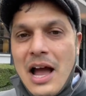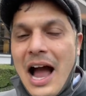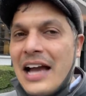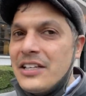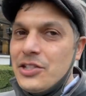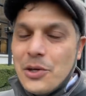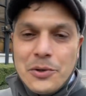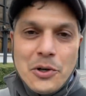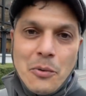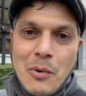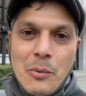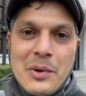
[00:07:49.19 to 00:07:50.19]
I don't
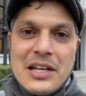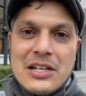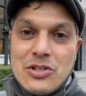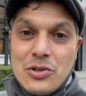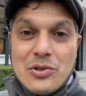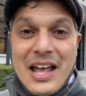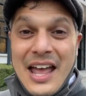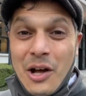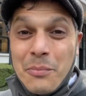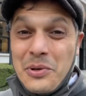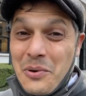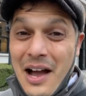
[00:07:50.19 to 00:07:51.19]
know what we can do to
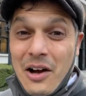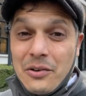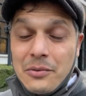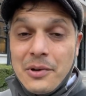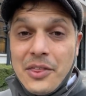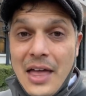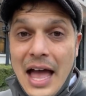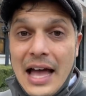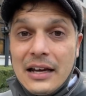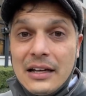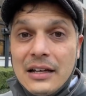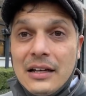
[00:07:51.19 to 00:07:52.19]
help you out with
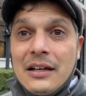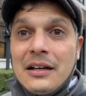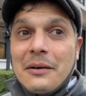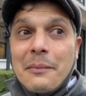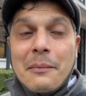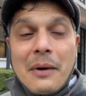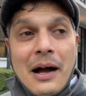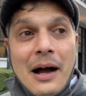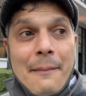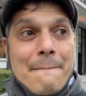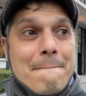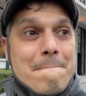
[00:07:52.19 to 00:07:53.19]
that.
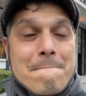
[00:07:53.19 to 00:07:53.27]
Um,